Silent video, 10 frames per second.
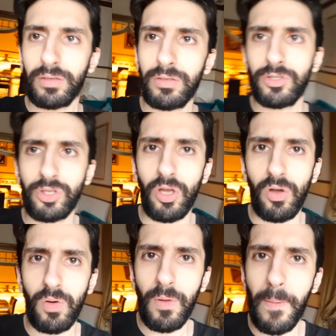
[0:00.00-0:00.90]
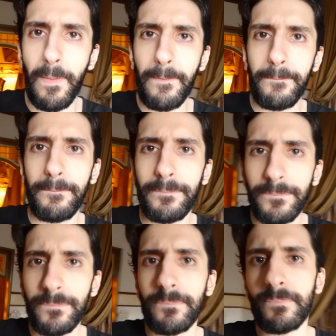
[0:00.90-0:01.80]
So
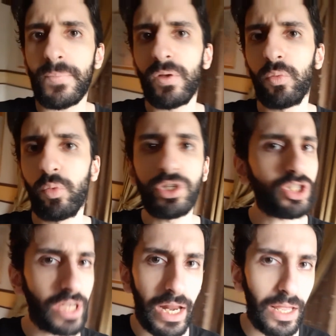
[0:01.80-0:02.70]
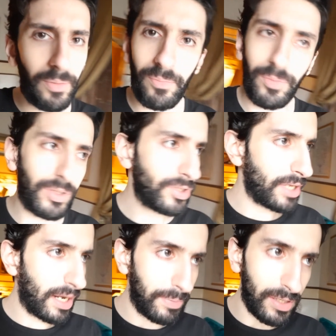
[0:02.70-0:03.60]
we just gotta, we just
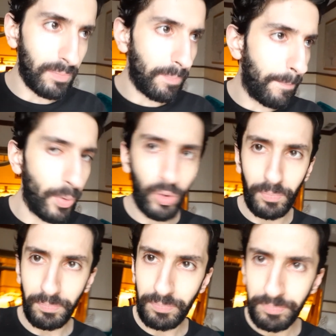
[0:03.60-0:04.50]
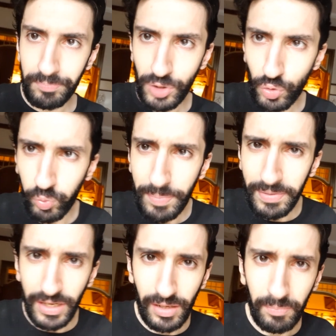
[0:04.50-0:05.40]
gotta be, boom,
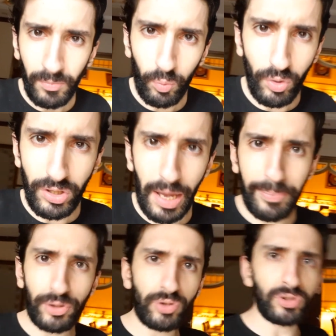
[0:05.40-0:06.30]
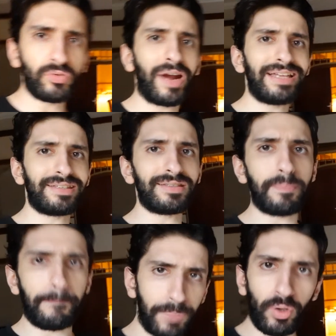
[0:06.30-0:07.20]
sweeping in when the opportunity rises,
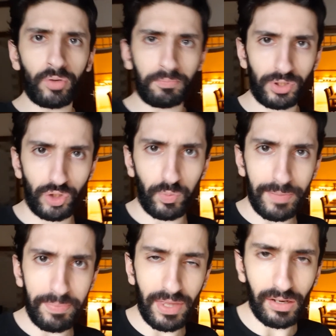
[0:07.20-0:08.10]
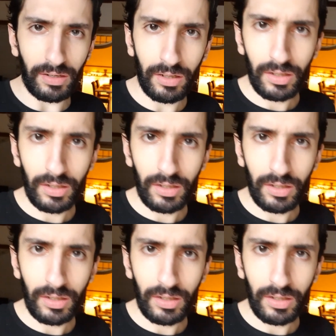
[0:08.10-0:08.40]
boom, sweep in.